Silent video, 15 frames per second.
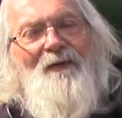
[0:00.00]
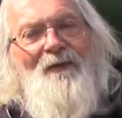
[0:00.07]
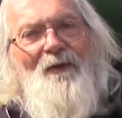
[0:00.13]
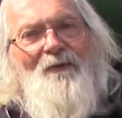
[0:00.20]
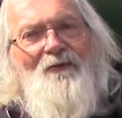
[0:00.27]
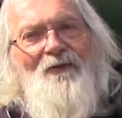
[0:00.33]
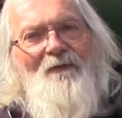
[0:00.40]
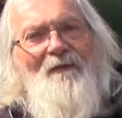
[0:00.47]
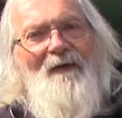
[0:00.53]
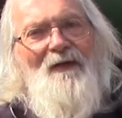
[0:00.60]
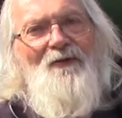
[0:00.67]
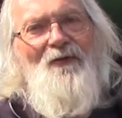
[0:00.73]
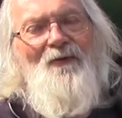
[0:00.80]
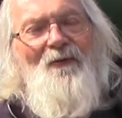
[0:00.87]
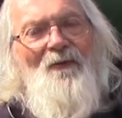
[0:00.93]
for those of
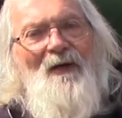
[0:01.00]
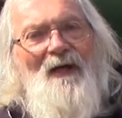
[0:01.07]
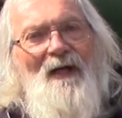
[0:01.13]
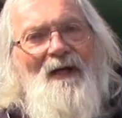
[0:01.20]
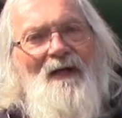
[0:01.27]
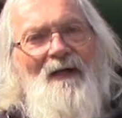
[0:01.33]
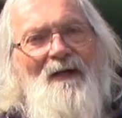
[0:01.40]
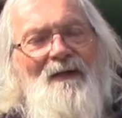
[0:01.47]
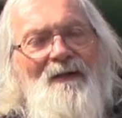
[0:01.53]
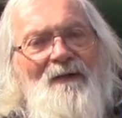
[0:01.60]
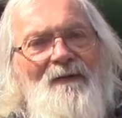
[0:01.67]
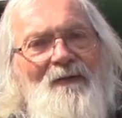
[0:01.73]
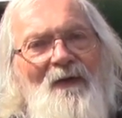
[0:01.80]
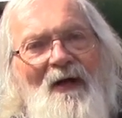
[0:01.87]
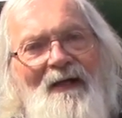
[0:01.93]
us who
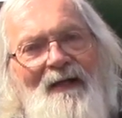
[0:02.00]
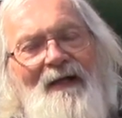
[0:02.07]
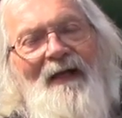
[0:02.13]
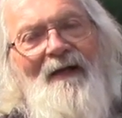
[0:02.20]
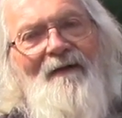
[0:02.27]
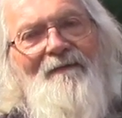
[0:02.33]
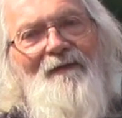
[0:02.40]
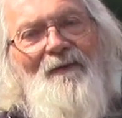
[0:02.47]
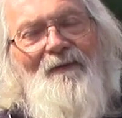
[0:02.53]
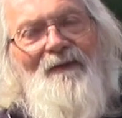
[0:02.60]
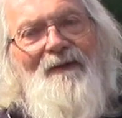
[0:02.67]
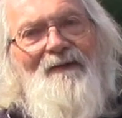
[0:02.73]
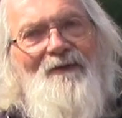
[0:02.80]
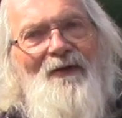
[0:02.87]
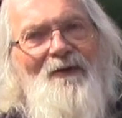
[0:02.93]
are not careful in